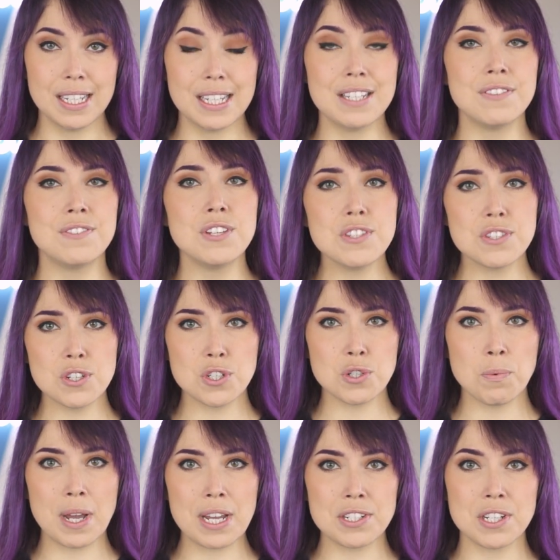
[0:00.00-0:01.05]
In this
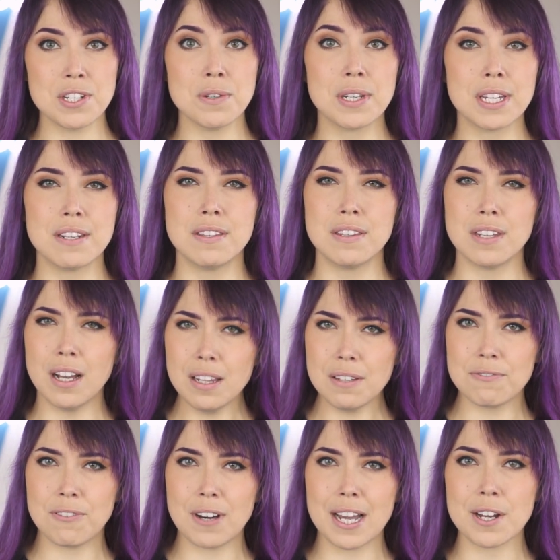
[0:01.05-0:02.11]
situation, you can
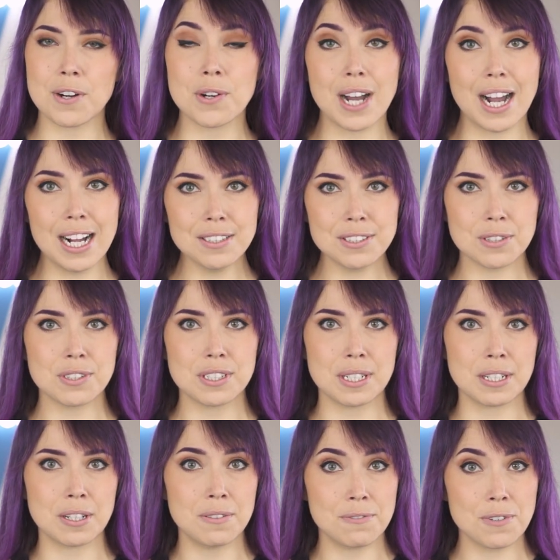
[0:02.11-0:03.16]
nullify or alter the
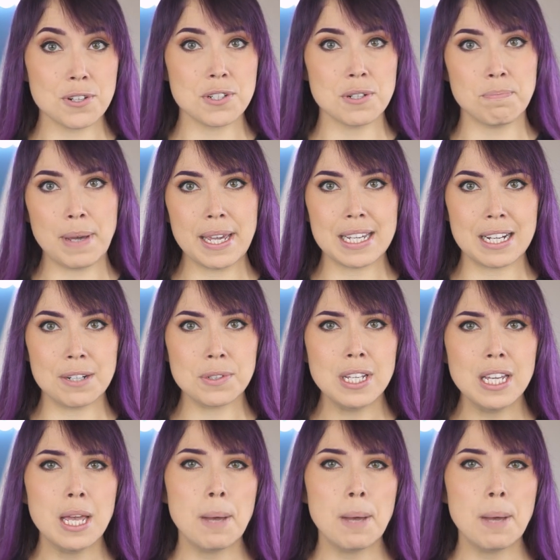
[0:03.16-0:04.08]
conversion payout